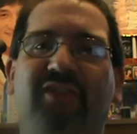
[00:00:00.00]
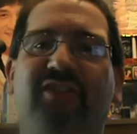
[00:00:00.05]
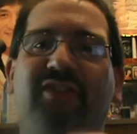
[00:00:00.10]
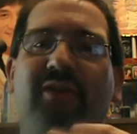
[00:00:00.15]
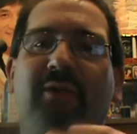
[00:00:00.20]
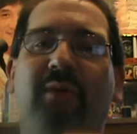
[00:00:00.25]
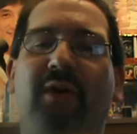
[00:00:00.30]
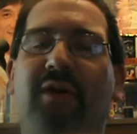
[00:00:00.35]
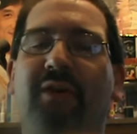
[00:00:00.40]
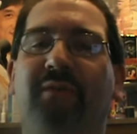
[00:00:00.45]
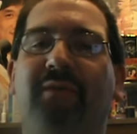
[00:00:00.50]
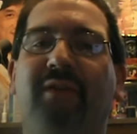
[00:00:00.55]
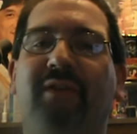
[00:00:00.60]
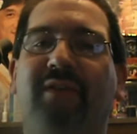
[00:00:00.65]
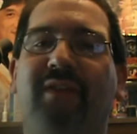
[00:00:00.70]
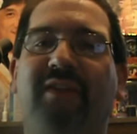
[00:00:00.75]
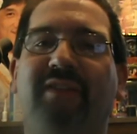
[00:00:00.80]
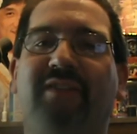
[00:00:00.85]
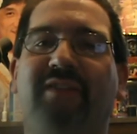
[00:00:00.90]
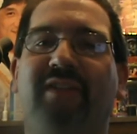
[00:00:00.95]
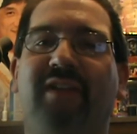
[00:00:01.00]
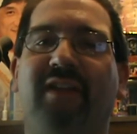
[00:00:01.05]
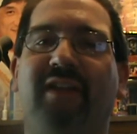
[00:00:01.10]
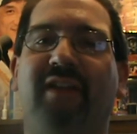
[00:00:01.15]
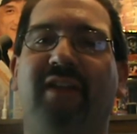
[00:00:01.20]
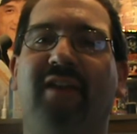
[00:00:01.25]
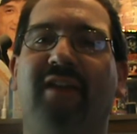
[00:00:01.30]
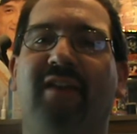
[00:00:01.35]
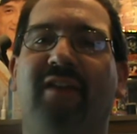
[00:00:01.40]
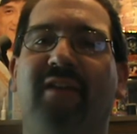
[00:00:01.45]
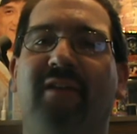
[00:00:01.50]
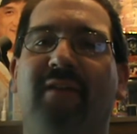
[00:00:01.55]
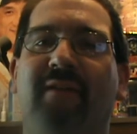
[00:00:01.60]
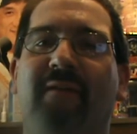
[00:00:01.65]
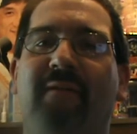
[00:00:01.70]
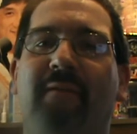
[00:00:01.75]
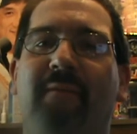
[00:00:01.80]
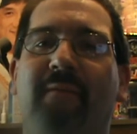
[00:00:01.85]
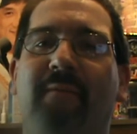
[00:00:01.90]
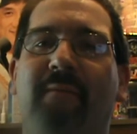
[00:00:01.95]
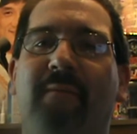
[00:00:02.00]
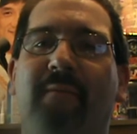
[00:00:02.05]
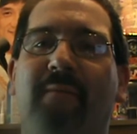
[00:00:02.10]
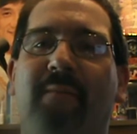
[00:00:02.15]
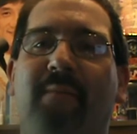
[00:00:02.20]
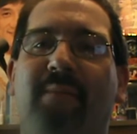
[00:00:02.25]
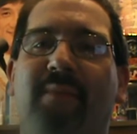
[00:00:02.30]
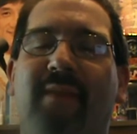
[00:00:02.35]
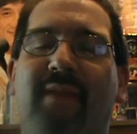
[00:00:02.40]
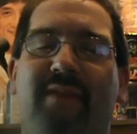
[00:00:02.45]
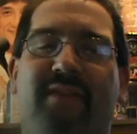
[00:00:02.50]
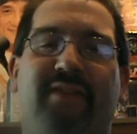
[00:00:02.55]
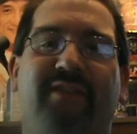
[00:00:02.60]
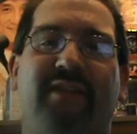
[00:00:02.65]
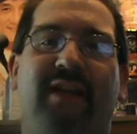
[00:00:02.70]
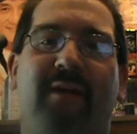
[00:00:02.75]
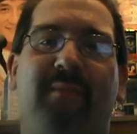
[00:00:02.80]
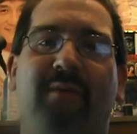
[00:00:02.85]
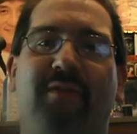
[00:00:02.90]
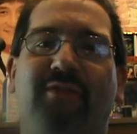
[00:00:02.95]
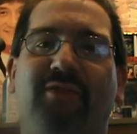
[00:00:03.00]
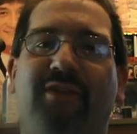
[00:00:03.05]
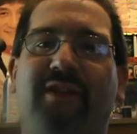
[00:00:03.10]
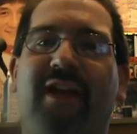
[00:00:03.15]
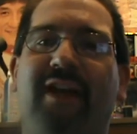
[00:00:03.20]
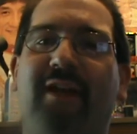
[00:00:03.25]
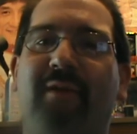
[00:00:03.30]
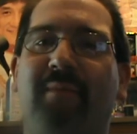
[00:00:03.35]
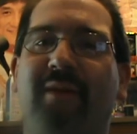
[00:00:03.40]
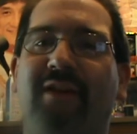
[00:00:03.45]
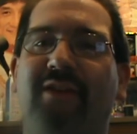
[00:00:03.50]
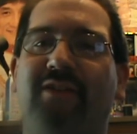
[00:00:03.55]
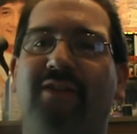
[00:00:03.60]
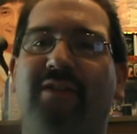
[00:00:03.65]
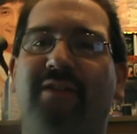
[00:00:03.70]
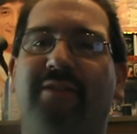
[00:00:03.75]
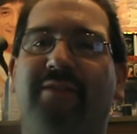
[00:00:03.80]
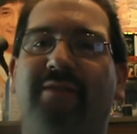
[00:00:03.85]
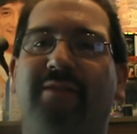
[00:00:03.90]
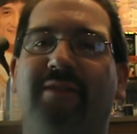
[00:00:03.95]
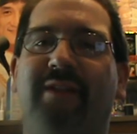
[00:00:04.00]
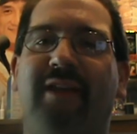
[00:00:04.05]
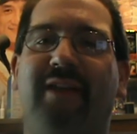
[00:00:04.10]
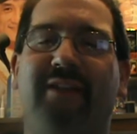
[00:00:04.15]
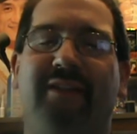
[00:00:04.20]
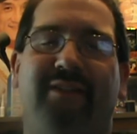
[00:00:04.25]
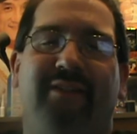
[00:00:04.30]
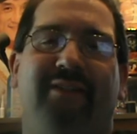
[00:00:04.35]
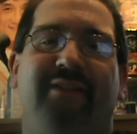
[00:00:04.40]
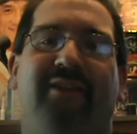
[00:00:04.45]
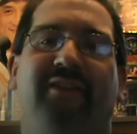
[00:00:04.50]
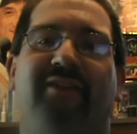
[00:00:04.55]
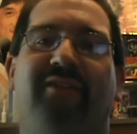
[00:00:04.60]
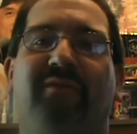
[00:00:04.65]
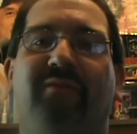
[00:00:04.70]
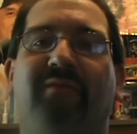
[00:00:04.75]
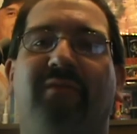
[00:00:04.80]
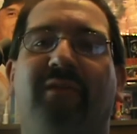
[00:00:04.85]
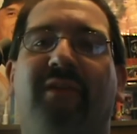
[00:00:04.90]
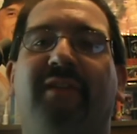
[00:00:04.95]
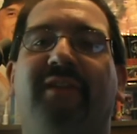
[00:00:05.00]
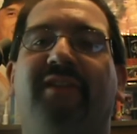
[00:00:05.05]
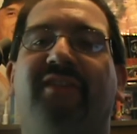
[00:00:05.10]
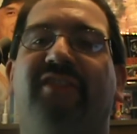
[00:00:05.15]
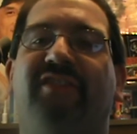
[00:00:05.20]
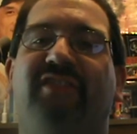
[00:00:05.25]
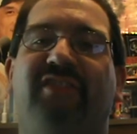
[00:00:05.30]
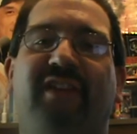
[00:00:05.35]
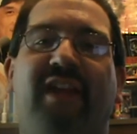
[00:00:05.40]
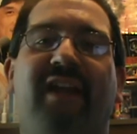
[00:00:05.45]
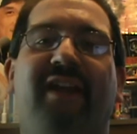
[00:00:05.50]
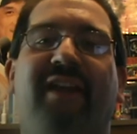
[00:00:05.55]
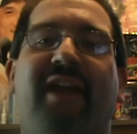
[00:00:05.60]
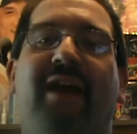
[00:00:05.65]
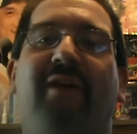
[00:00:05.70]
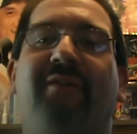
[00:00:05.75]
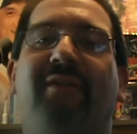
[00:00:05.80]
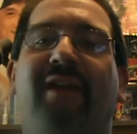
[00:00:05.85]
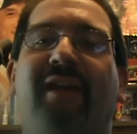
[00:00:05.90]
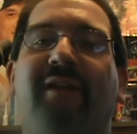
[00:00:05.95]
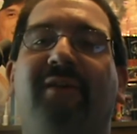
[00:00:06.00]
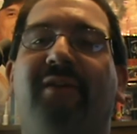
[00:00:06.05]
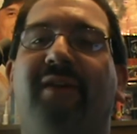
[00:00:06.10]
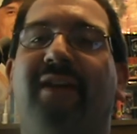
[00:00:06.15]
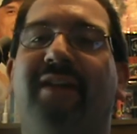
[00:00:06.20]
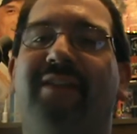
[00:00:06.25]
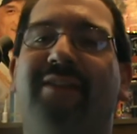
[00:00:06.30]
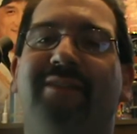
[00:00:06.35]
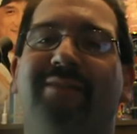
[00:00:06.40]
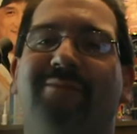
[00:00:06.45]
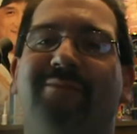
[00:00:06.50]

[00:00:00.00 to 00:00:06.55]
so unrealistic that the stop-motion animation, it doesn't really stand out in any way.